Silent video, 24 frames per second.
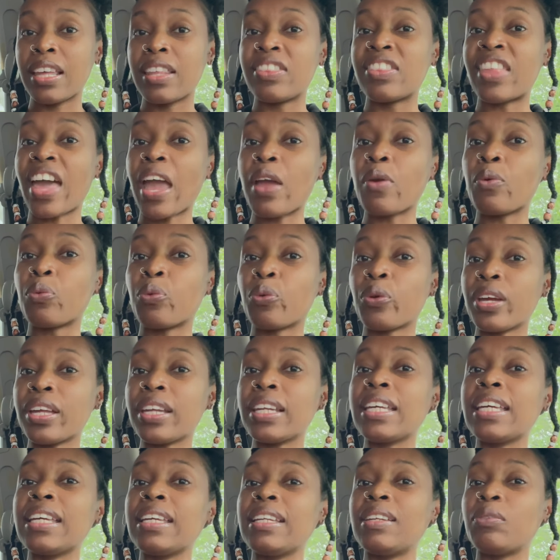They
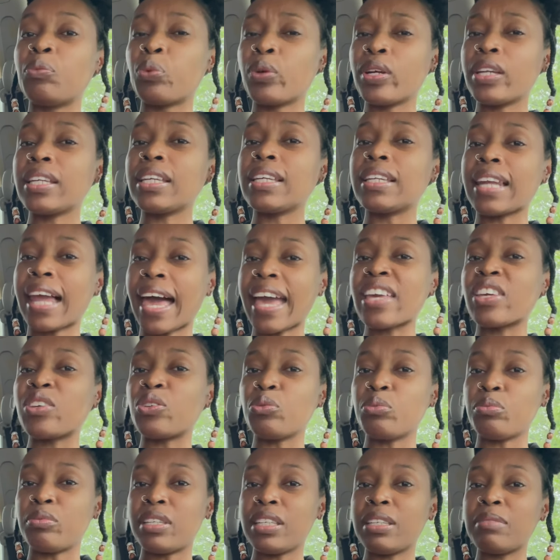really, really like
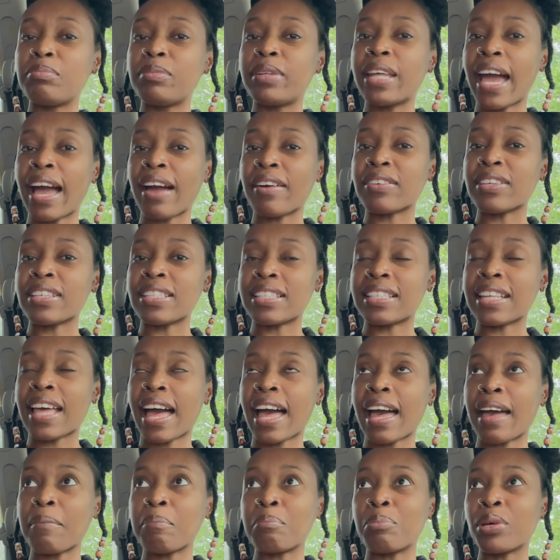you deep down
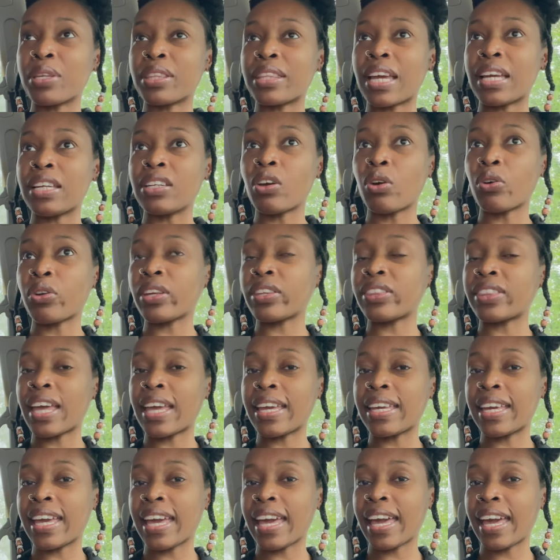inside, but they know that they
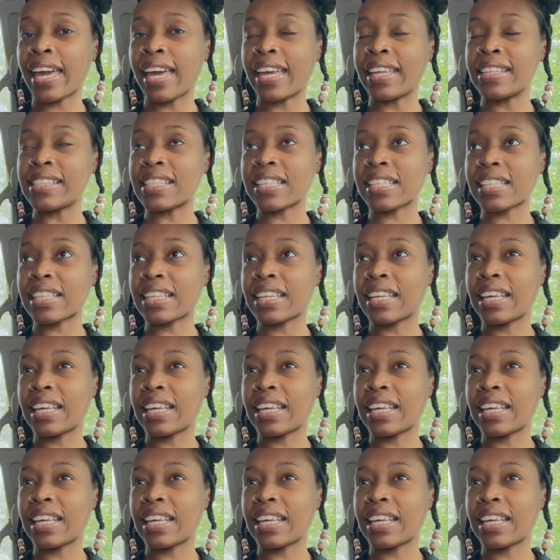can't